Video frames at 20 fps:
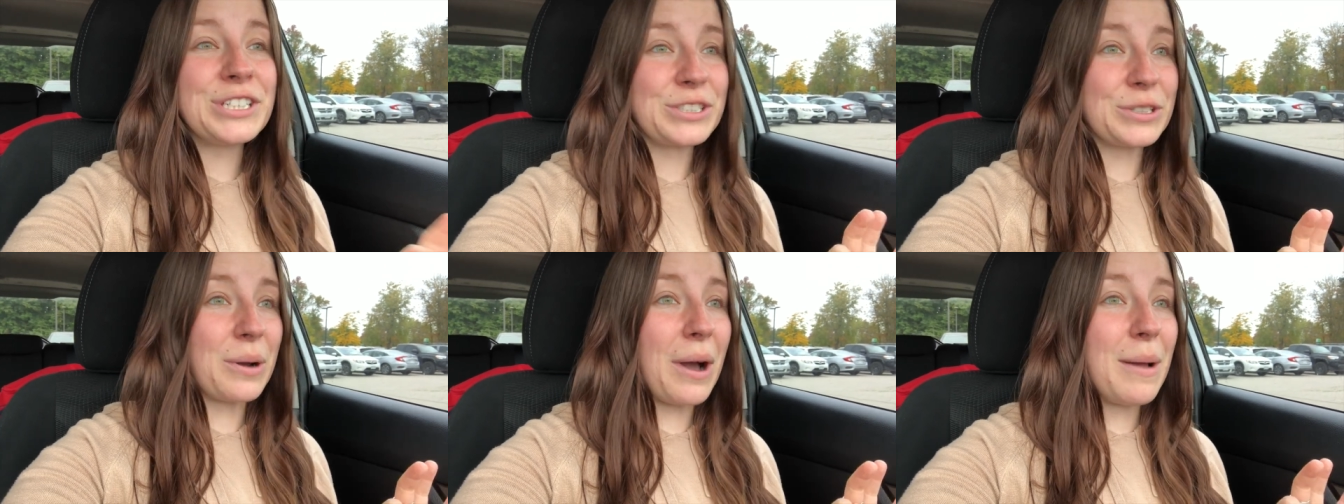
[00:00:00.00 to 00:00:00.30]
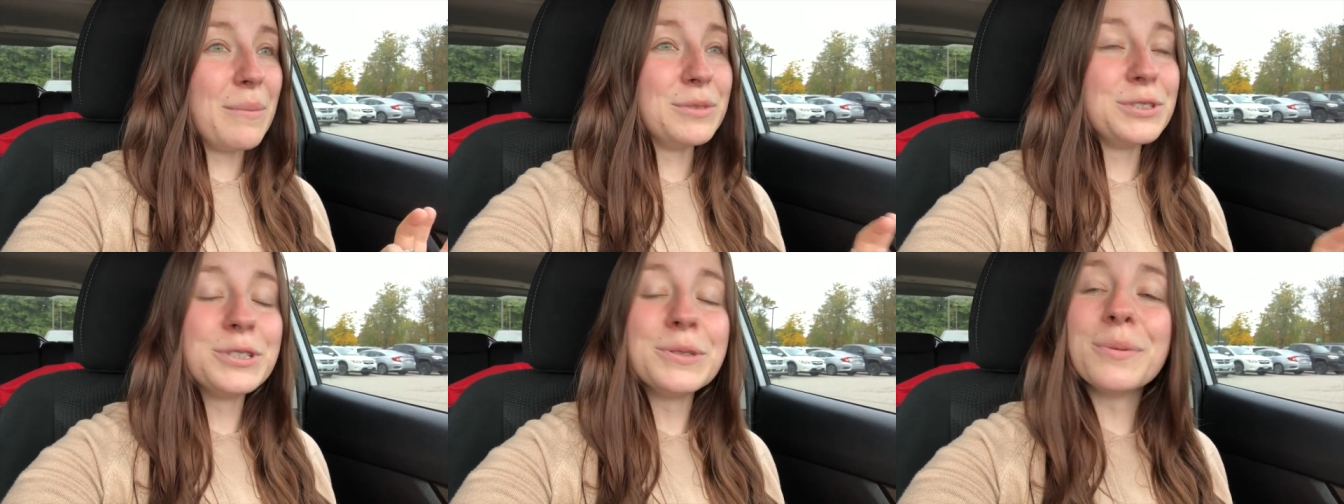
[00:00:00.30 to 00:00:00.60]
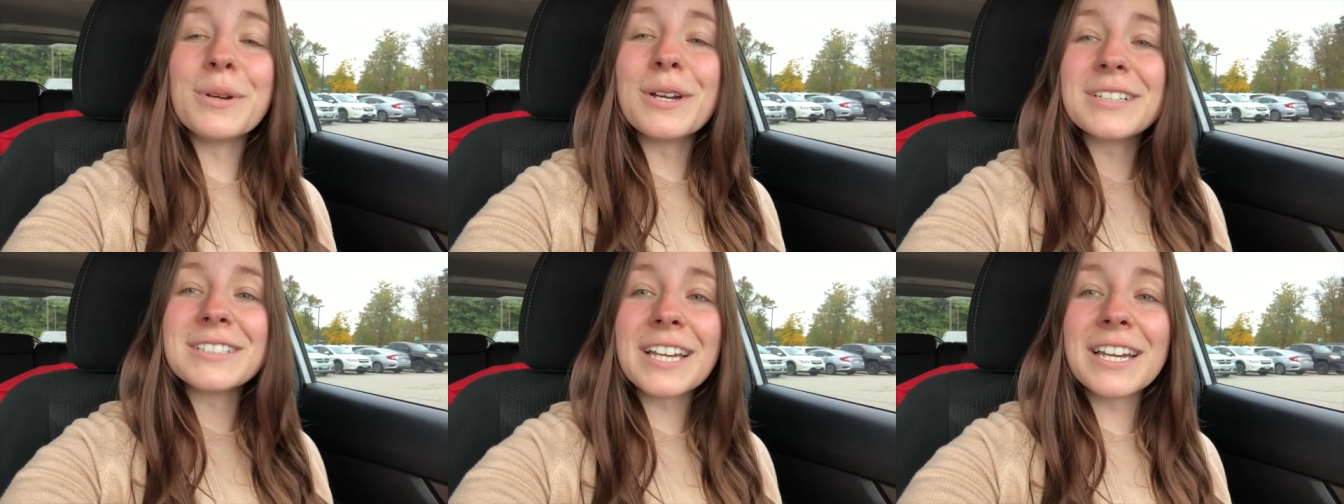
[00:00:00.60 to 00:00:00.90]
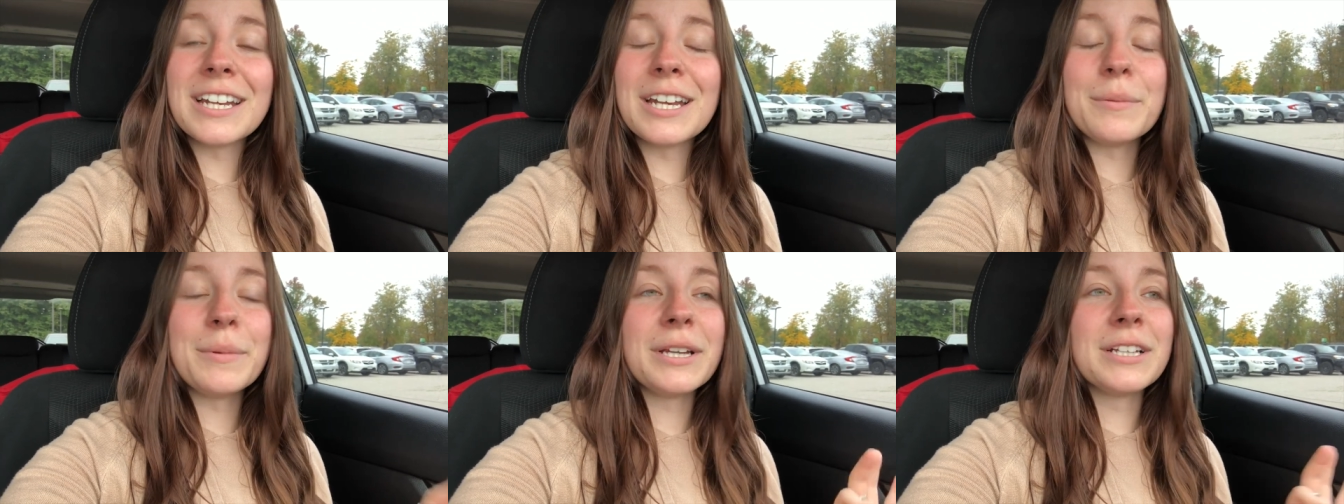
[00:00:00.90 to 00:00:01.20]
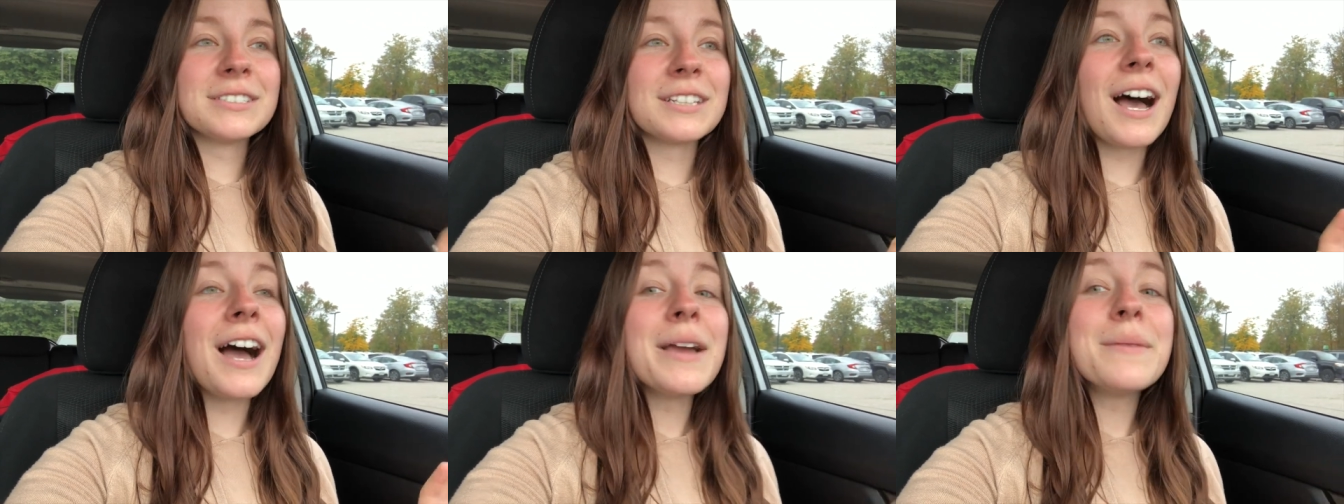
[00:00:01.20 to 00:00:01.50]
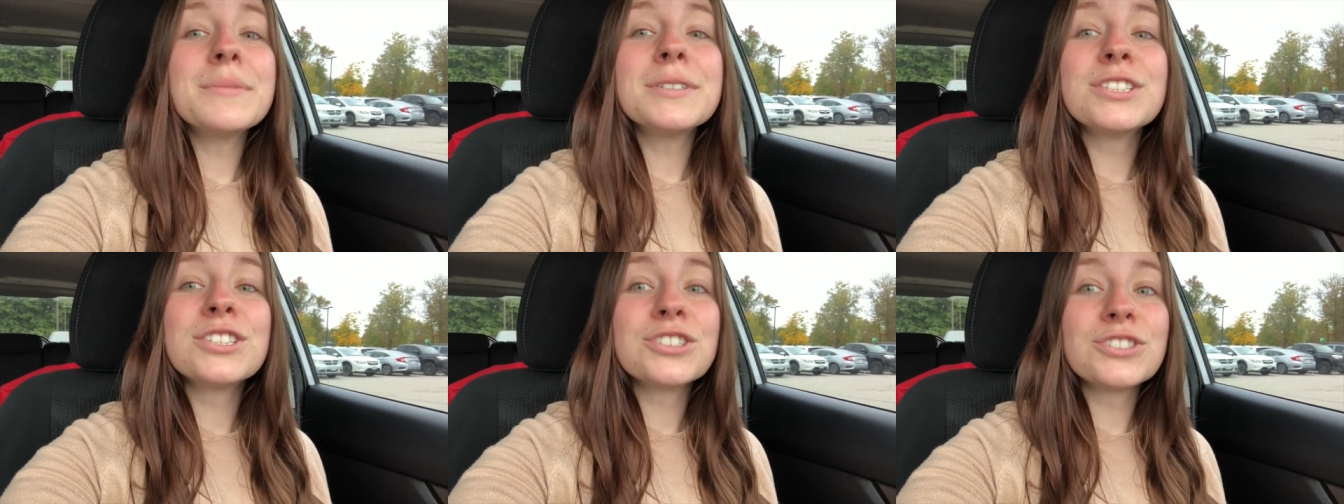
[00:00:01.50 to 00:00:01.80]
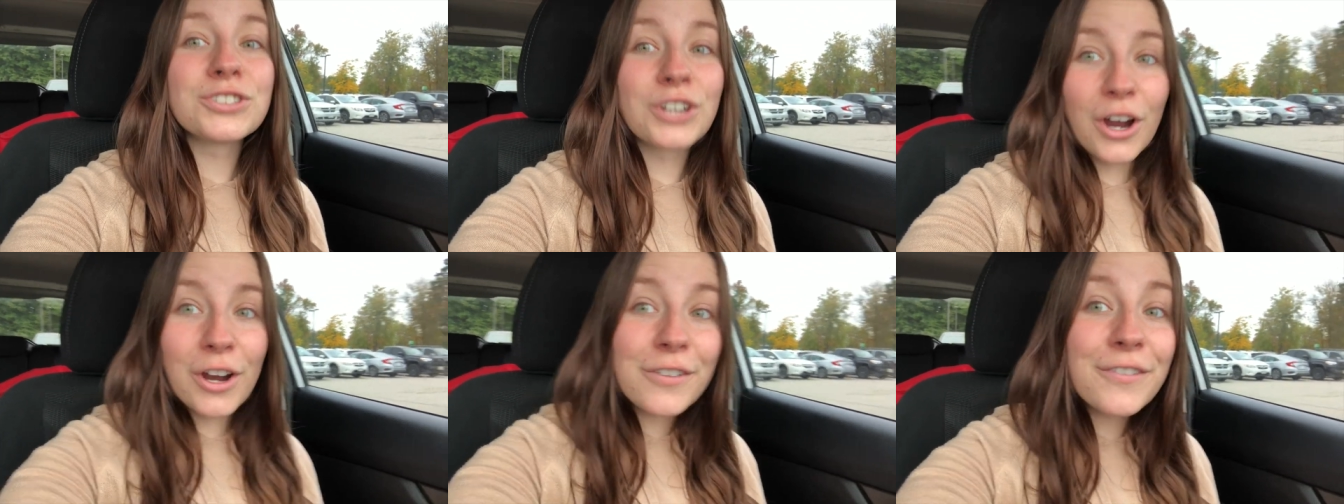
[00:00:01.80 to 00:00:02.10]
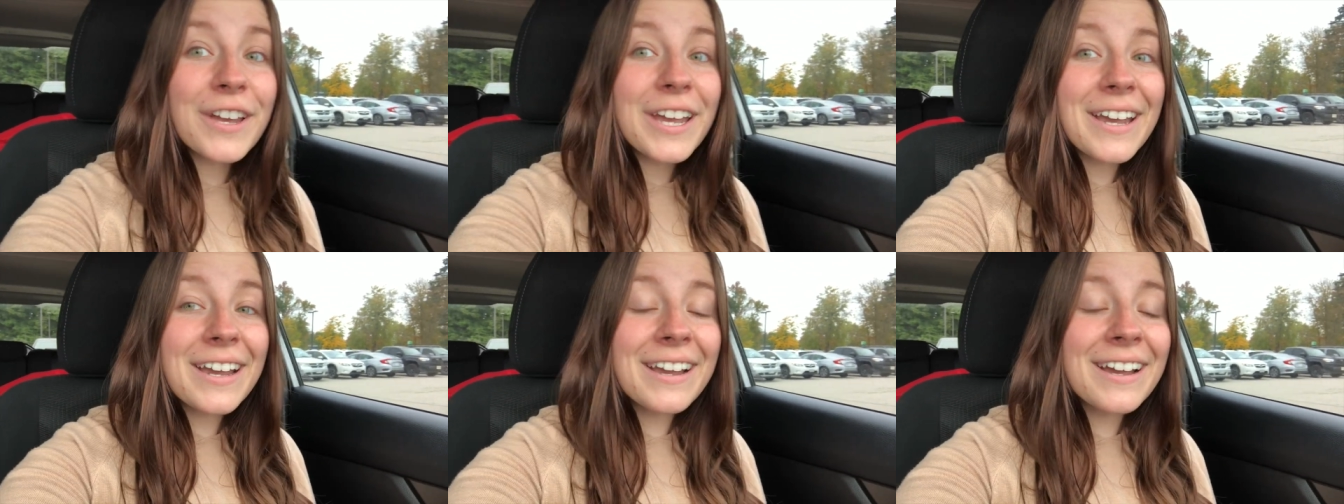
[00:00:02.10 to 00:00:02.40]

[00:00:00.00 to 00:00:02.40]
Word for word: so I'm super excited because I am starving.